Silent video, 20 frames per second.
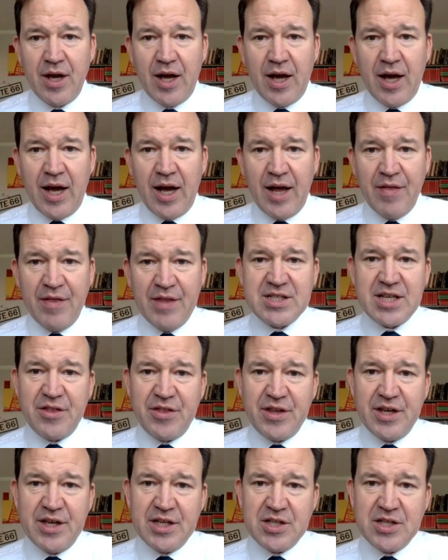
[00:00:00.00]
and this I
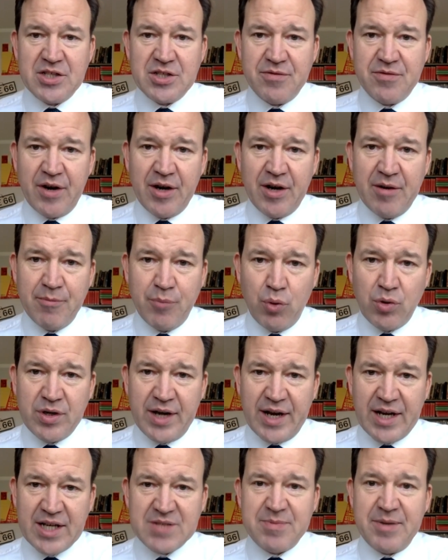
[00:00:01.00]
think is a very
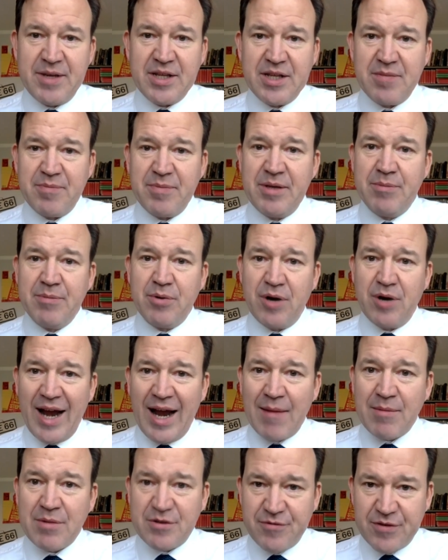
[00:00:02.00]
important aspect that people are
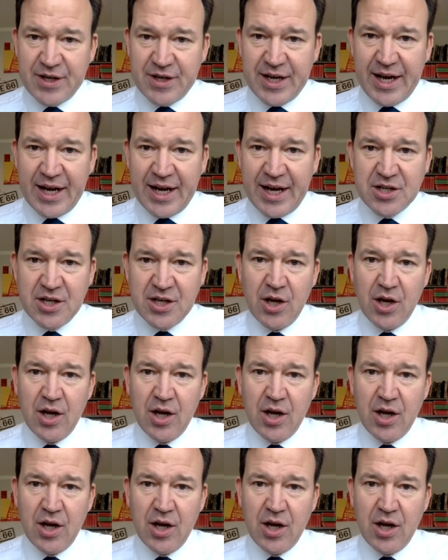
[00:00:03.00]
apt to forget,